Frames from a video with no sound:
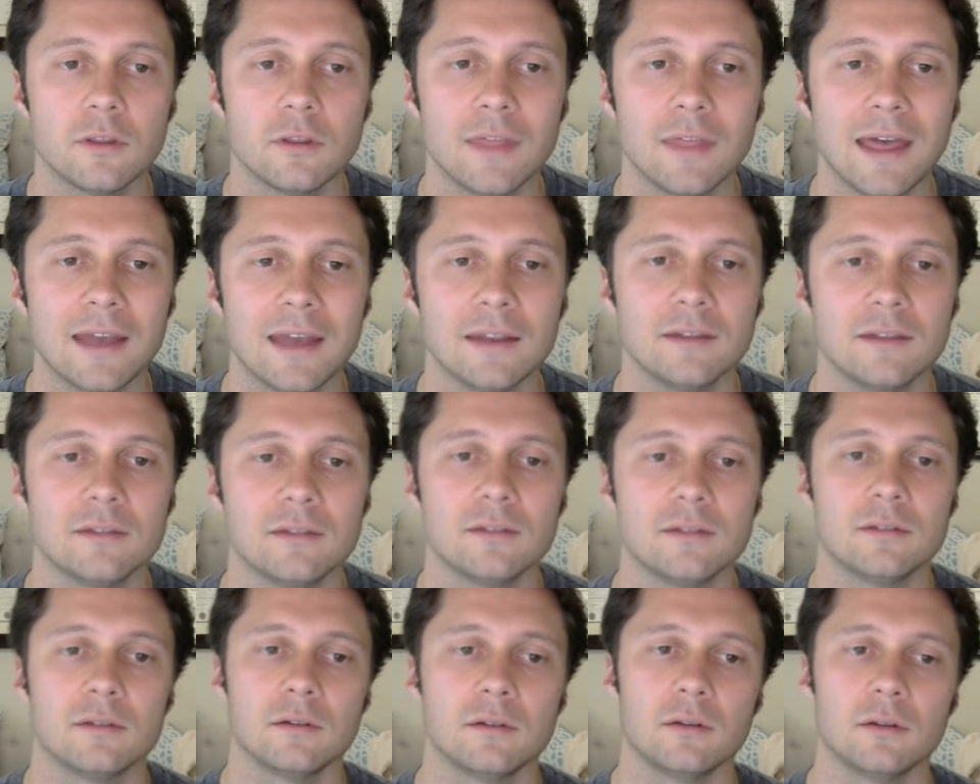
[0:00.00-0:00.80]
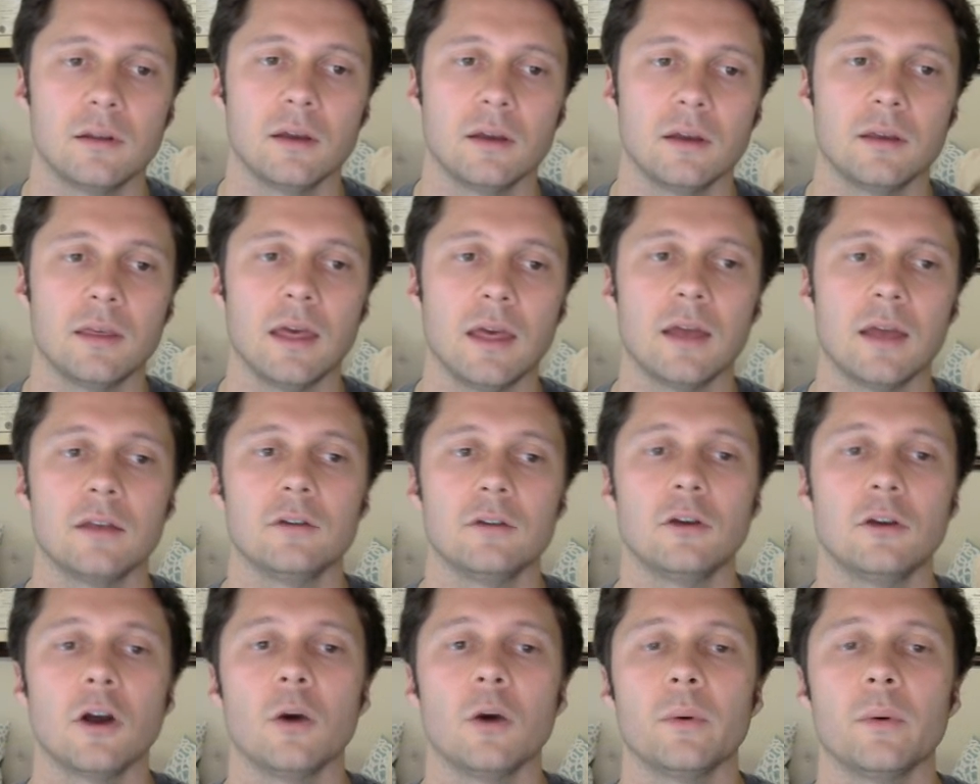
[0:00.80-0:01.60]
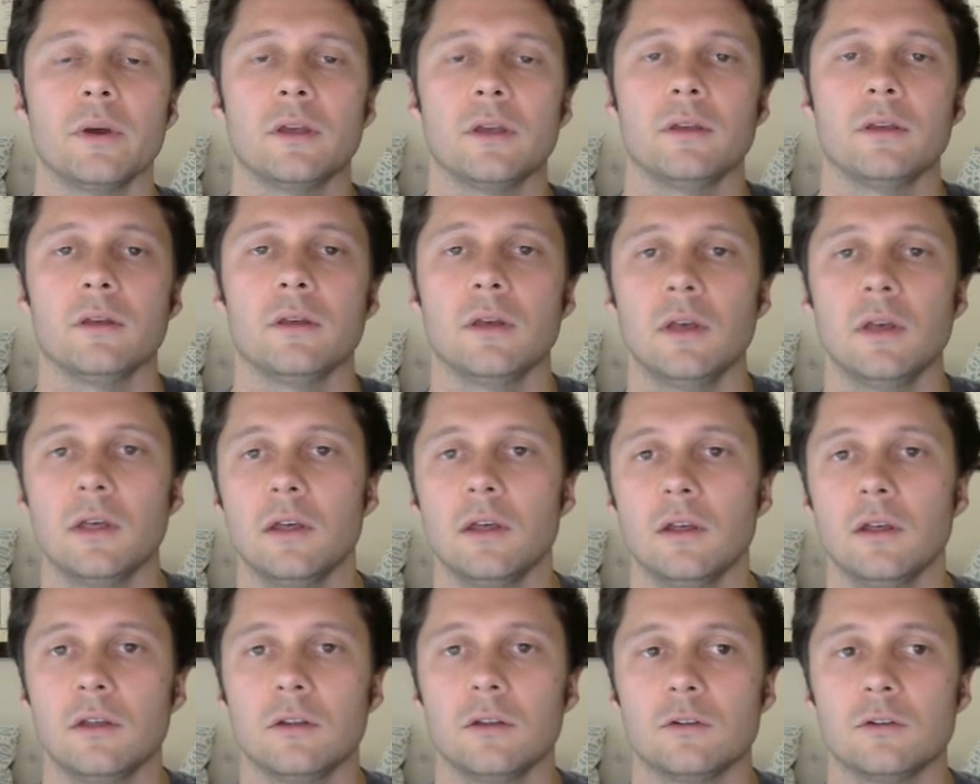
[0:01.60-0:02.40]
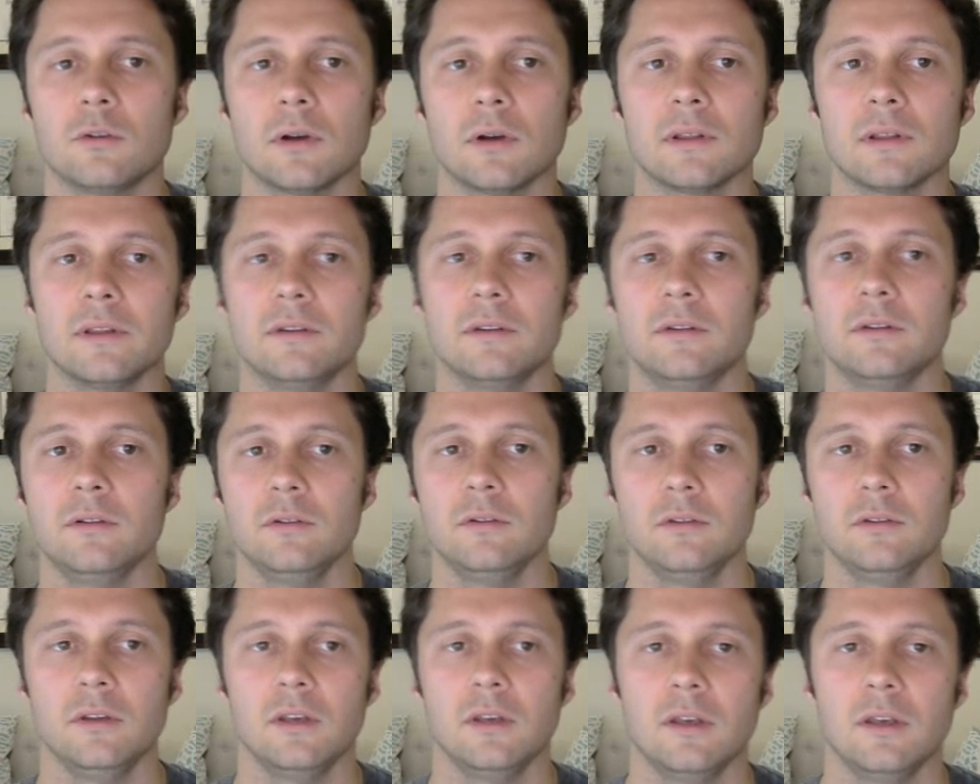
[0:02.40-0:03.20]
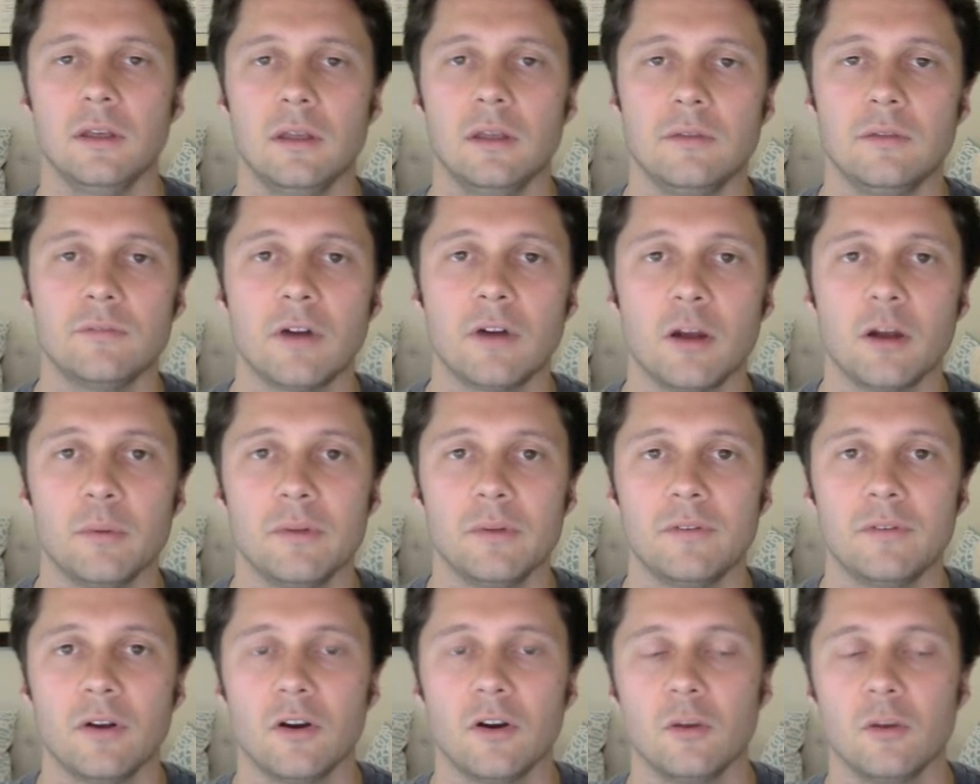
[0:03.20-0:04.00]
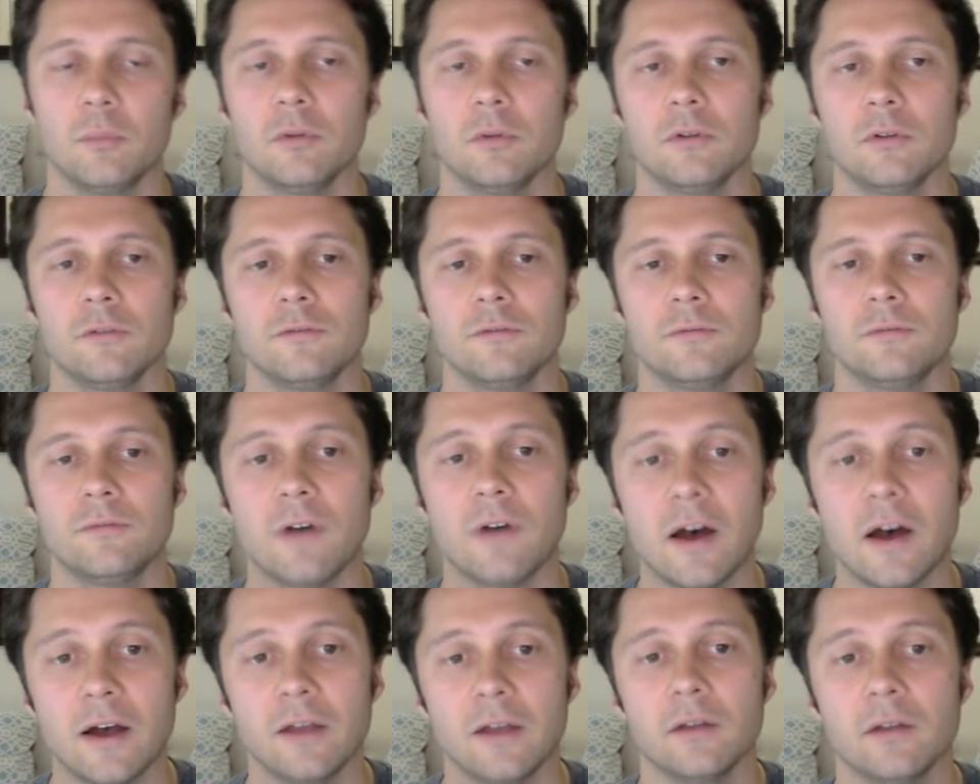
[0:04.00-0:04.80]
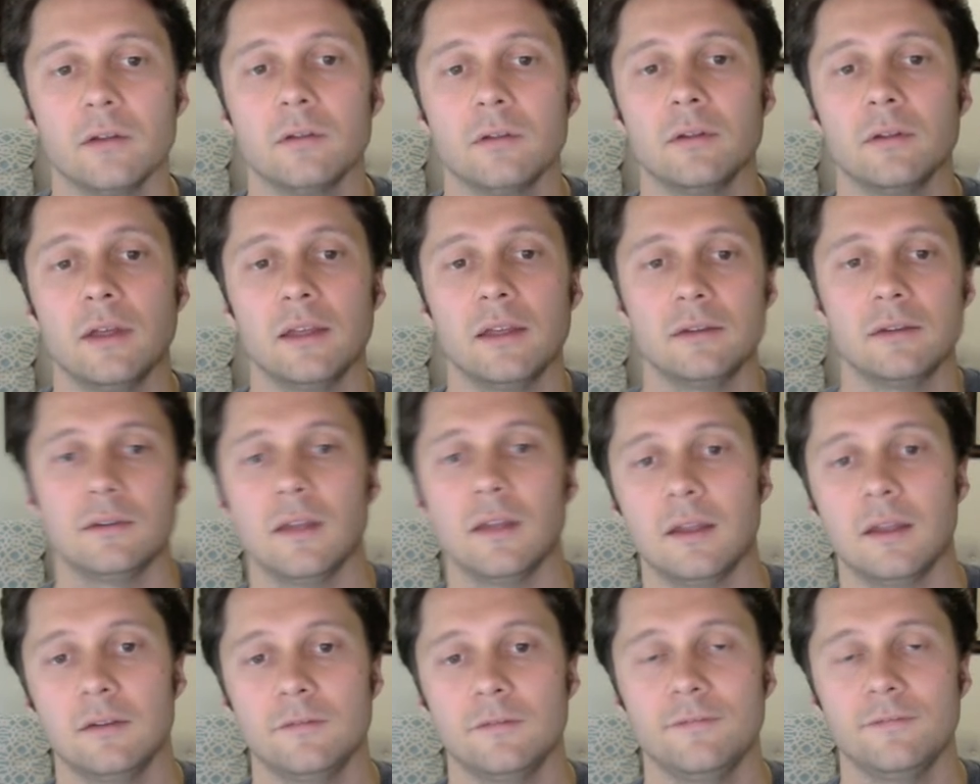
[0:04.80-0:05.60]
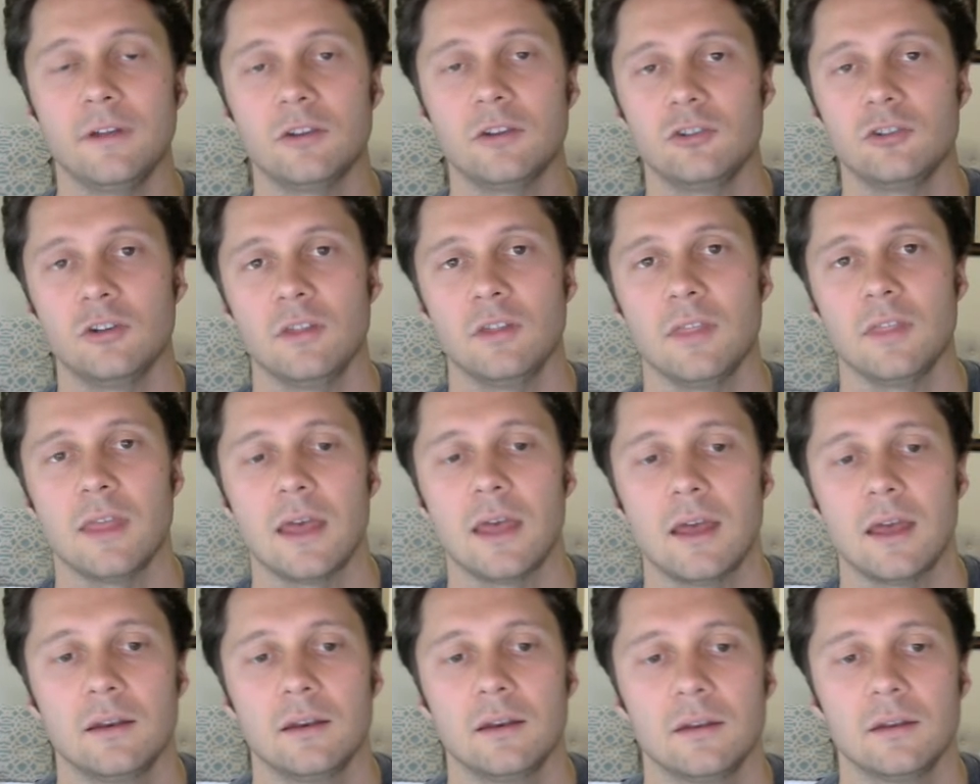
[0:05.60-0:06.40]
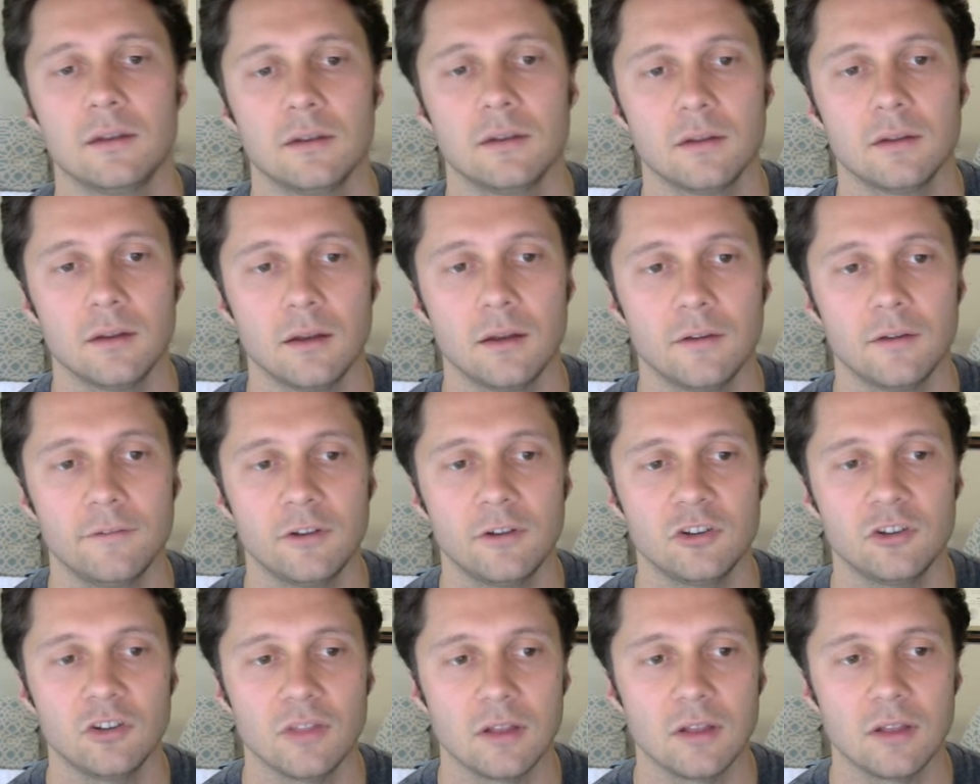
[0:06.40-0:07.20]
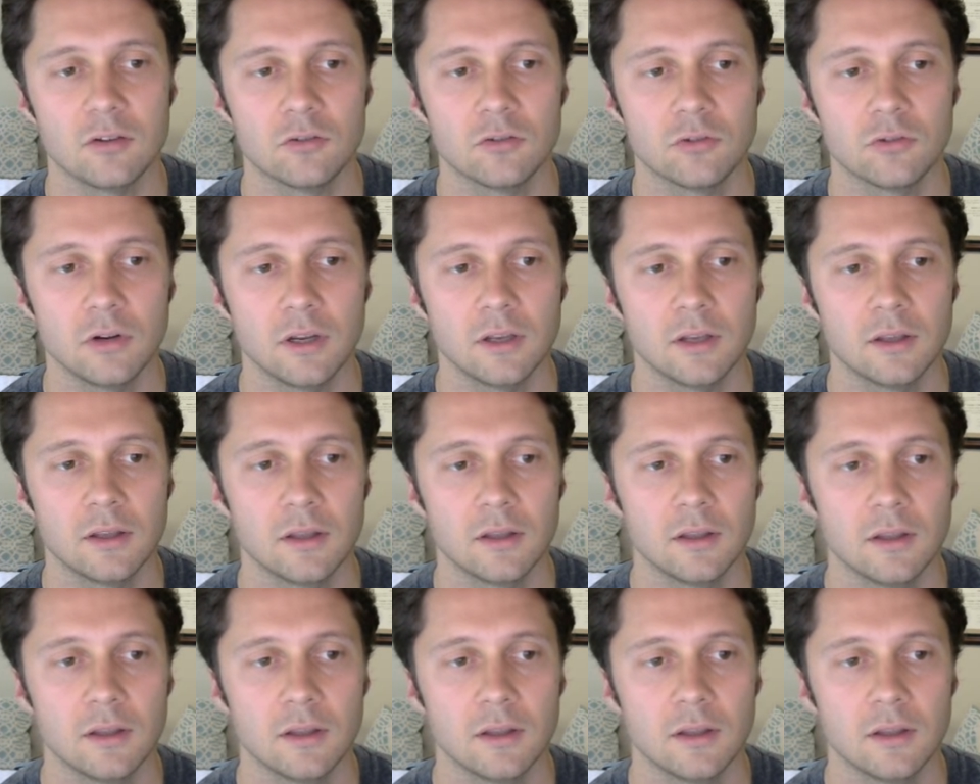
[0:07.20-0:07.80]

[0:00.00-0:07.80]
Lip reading: that it's, again, going directly to the environment variable file and fetching that string.